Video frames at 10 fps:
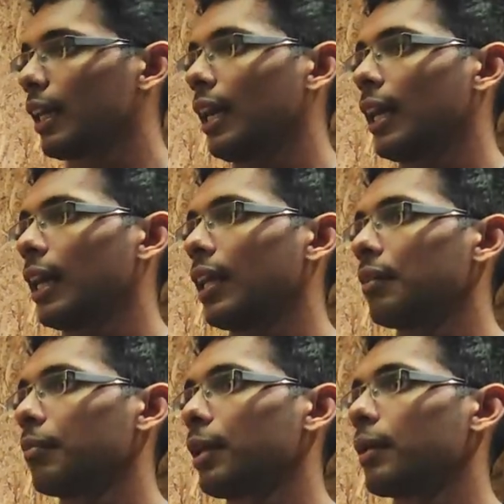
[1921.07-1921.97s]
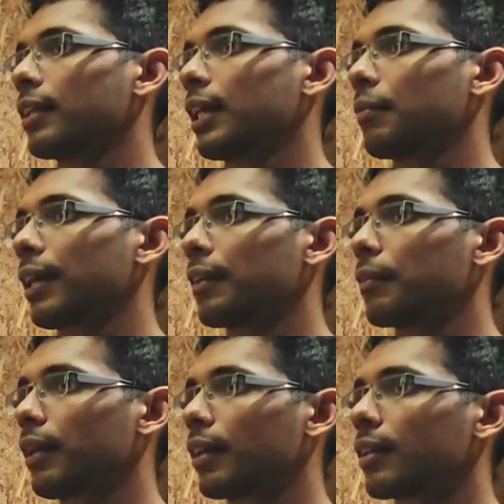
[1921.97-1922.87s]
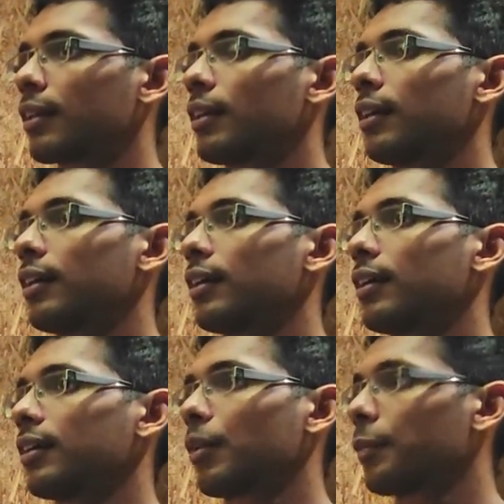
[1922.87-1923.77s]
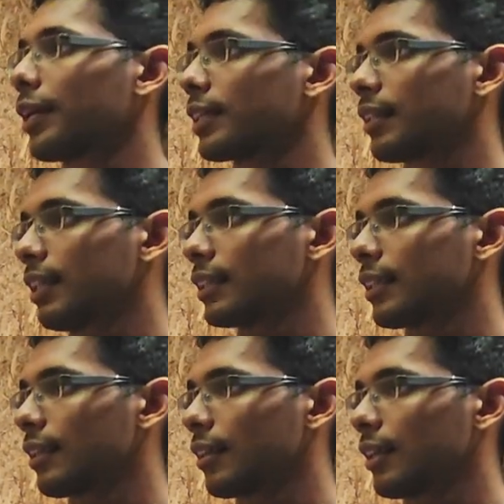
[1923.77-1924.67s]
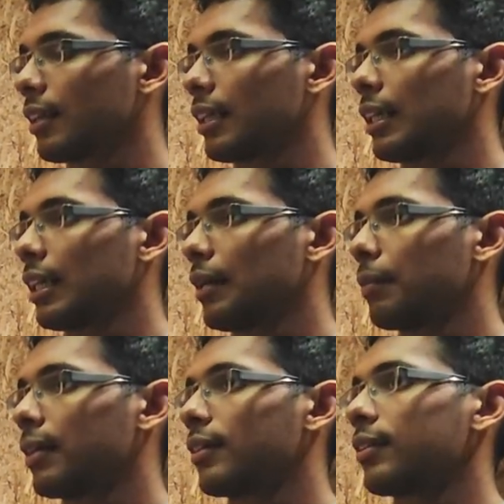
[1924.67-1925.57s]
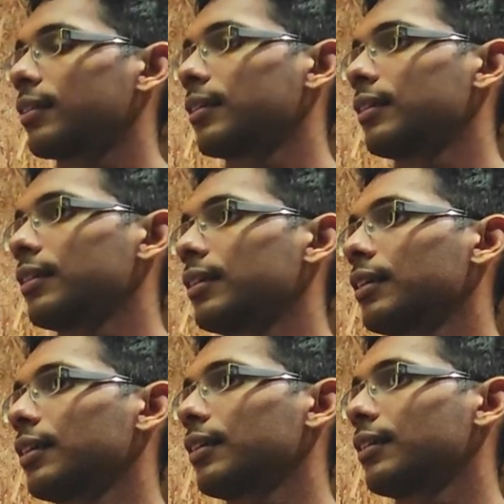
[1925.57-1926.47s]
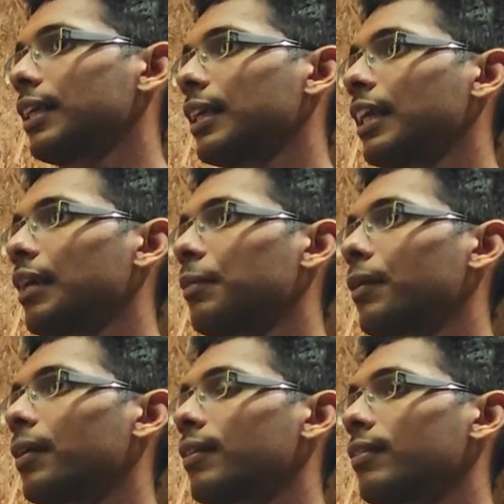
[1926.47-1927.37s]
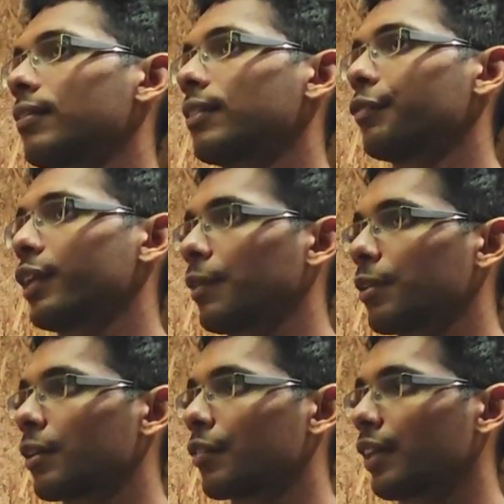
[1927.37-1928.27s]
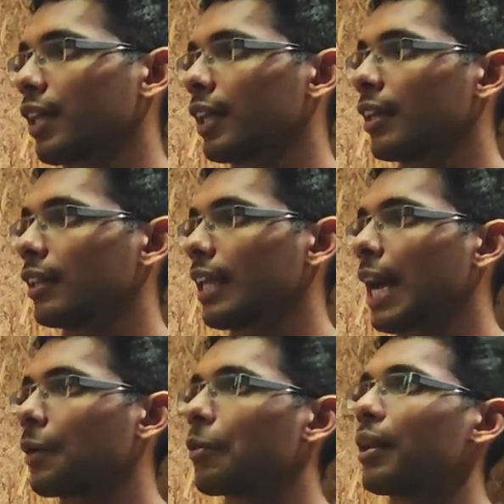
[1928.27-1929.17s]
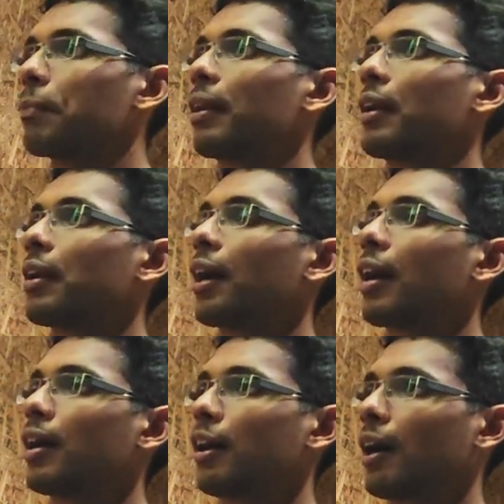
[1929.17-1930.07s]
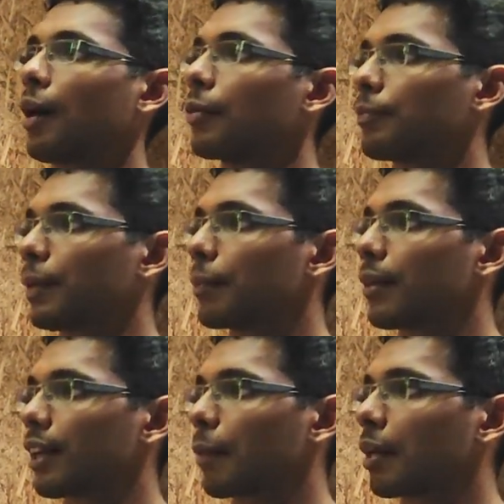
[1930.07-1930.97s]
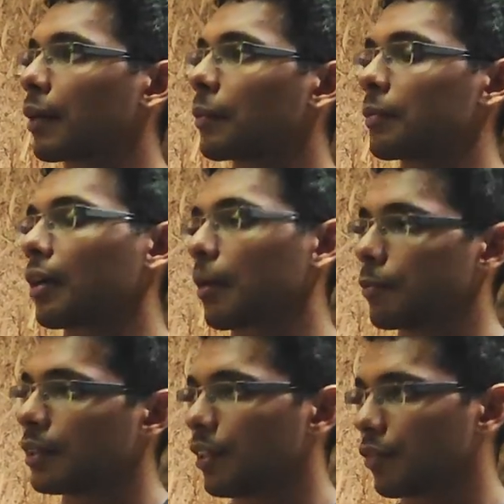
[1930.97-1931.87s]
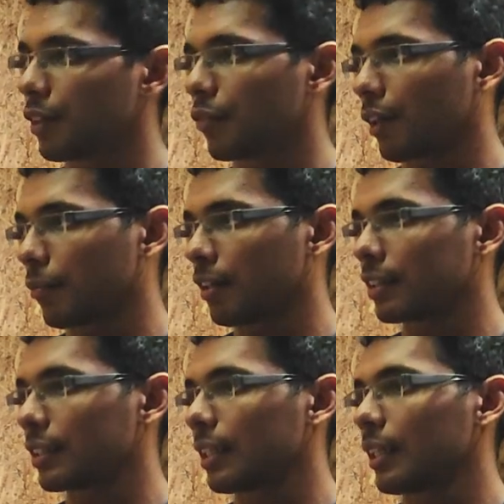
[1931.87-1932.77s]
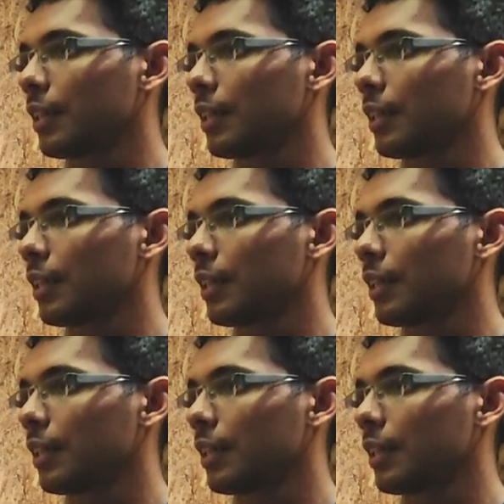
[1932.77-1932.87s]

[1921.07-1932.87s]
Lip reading: And maybe that might make computation easier. But thinking about the framework of AI, that would depend on how people are coming up with different frameworks.